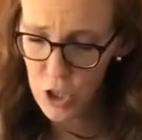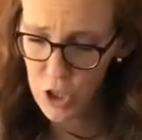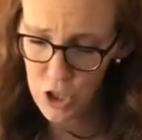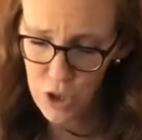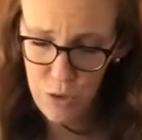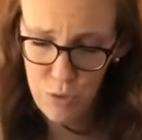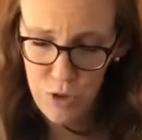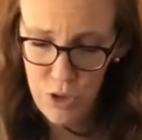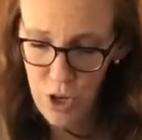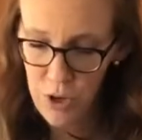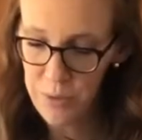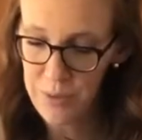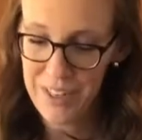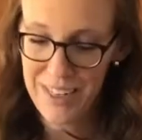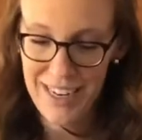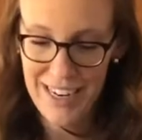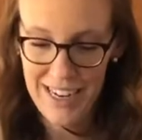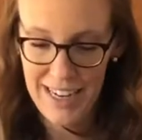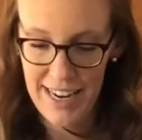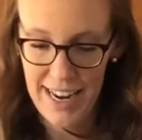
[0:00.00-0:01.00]
You don't
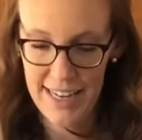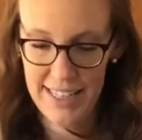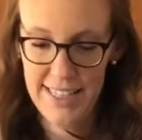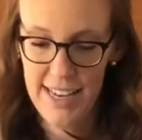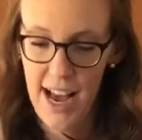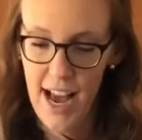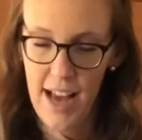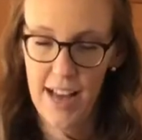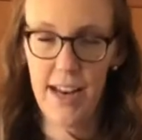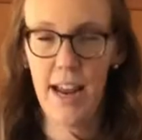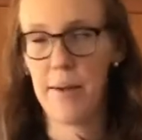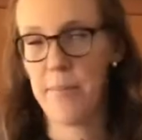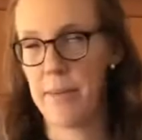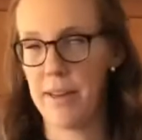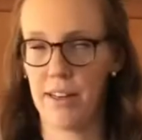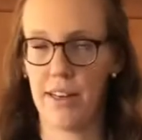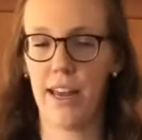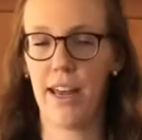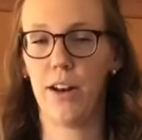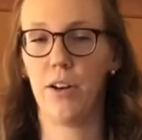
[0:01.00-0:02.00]
need a ton. I
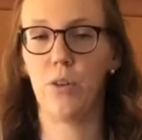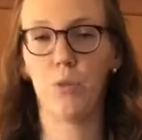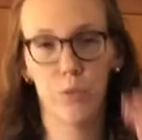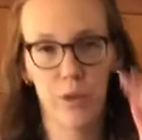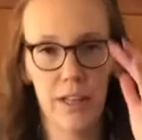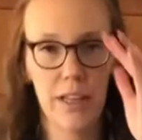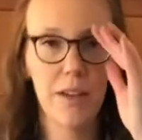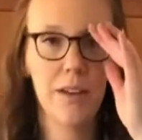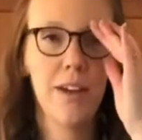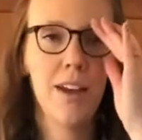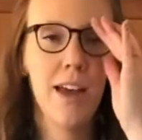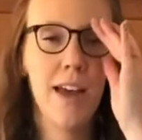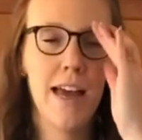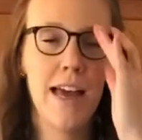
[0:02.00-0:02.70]
mean, it'll really